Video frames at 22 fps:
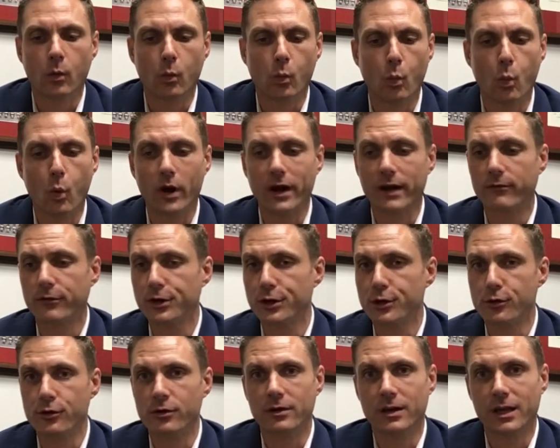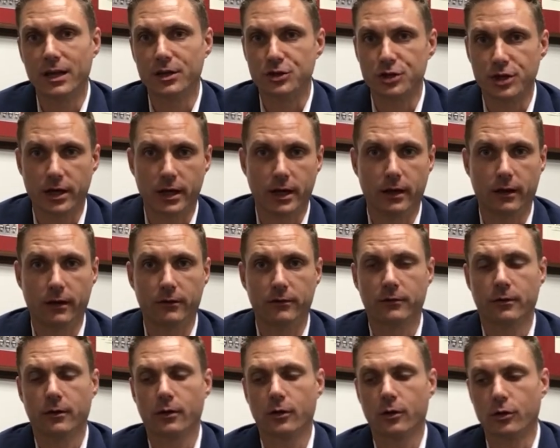whatever your niche
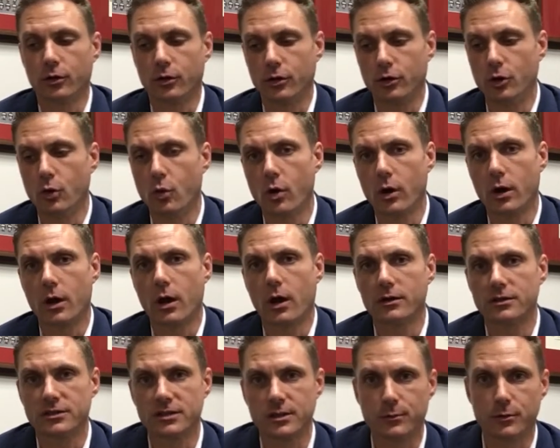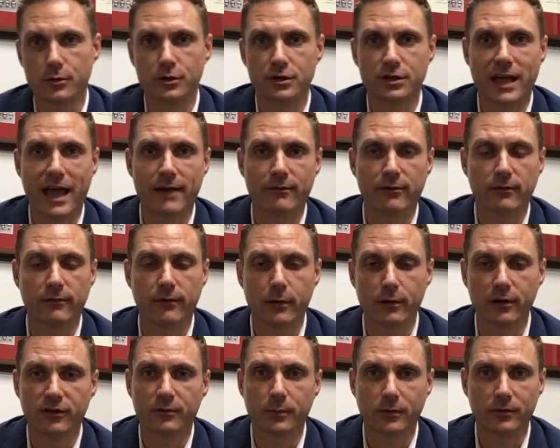is, your customers have a
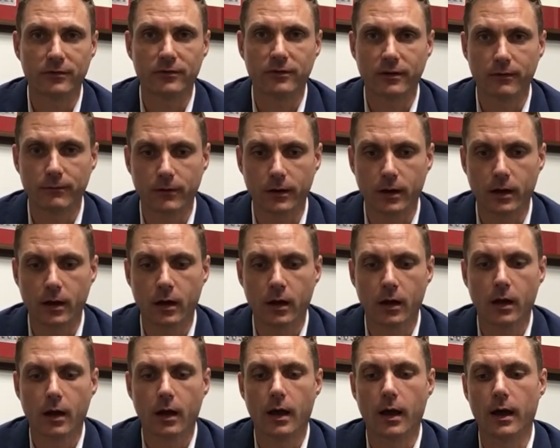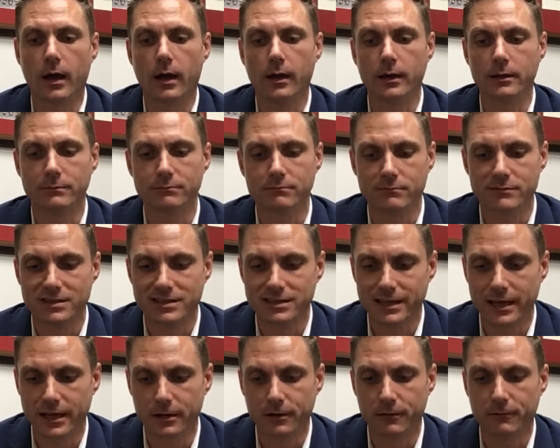very specific
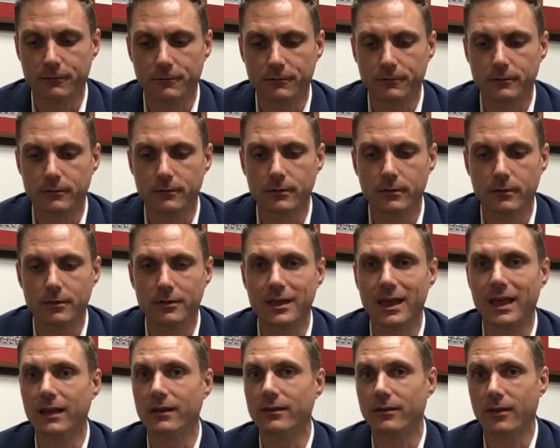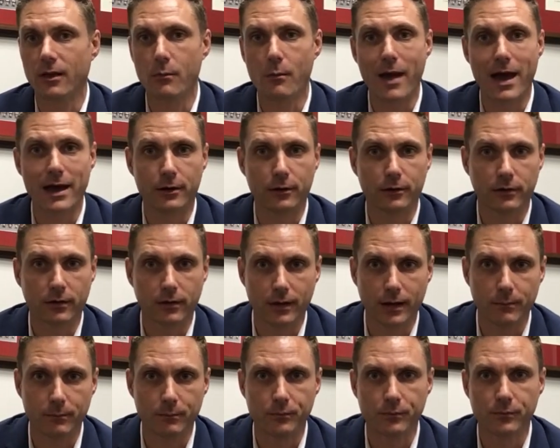set of things that matter to
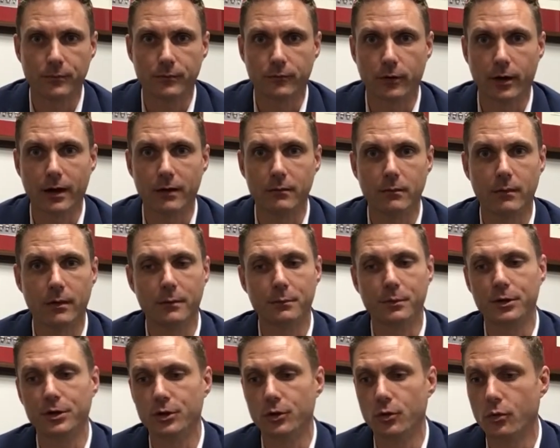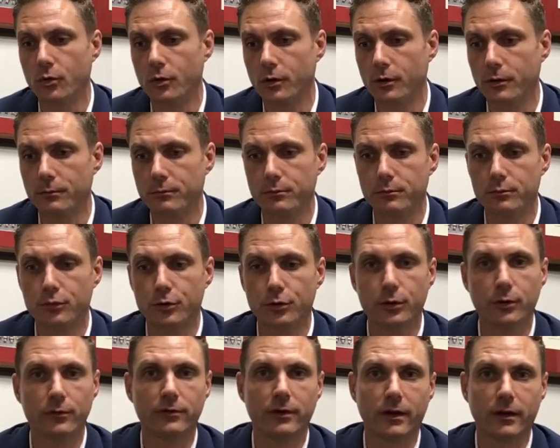them, right? Maybe you're
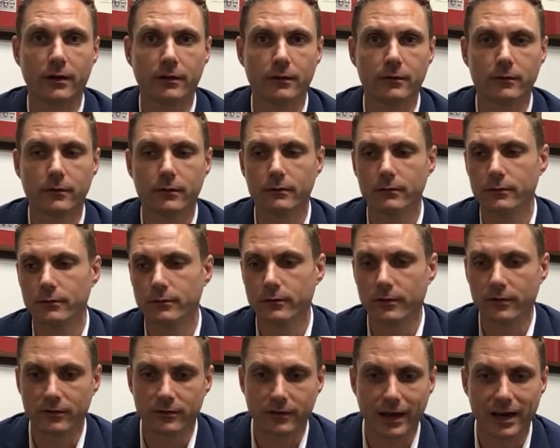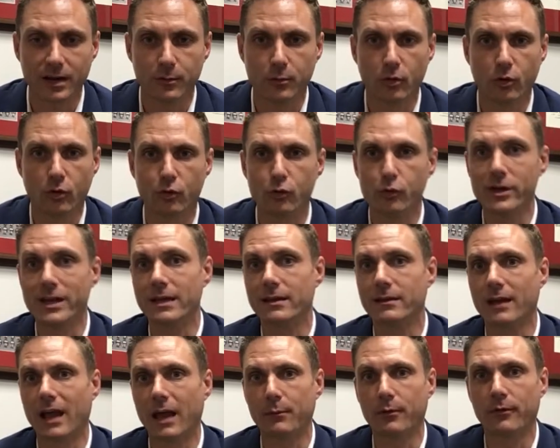producing sustainable green
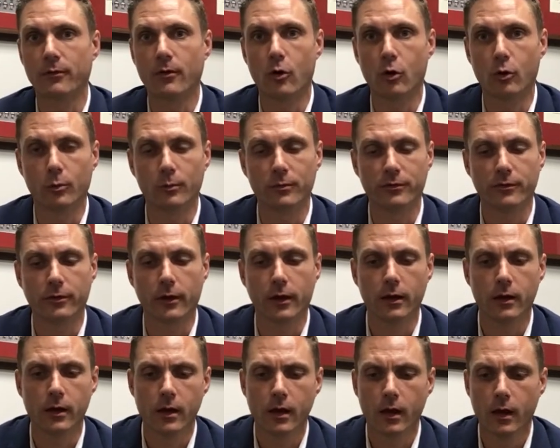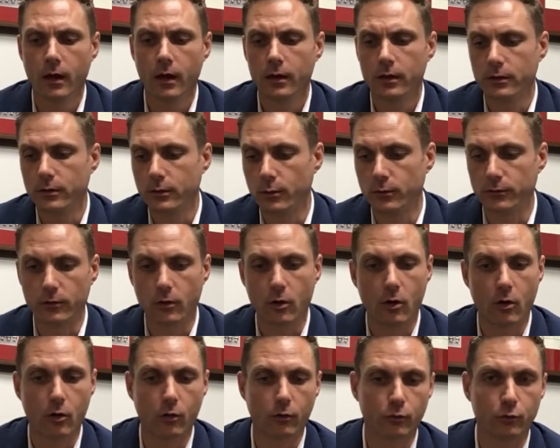type of homes that use
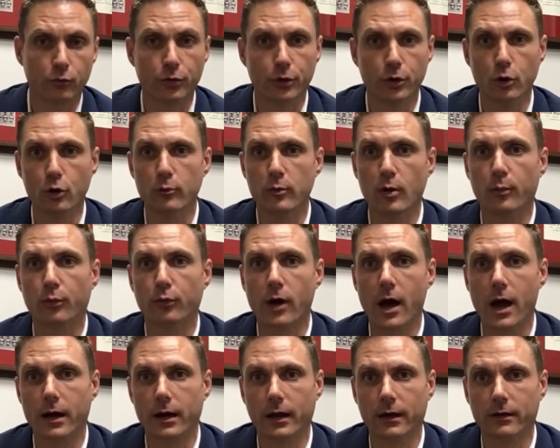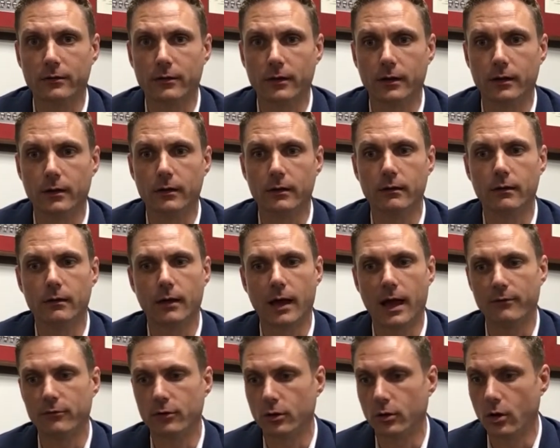all renewable products and
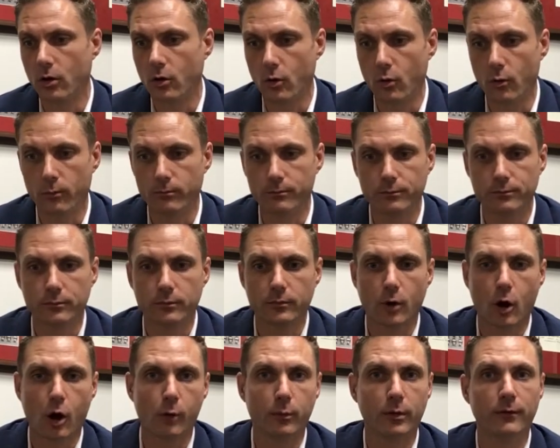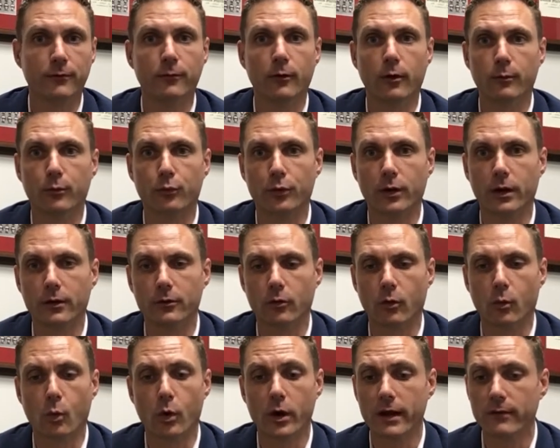have a low carbon footprint, or
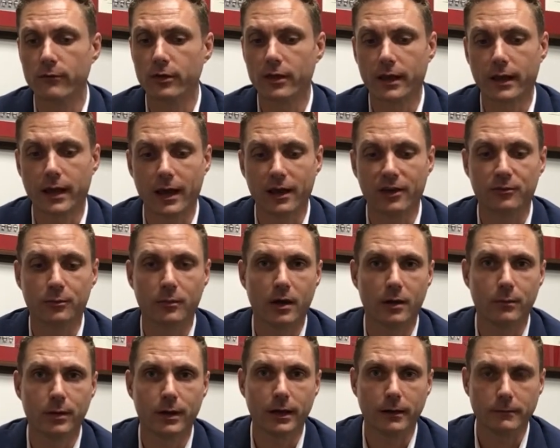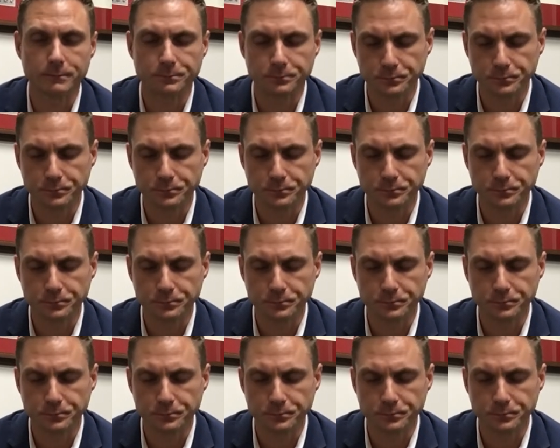whatever the case may be.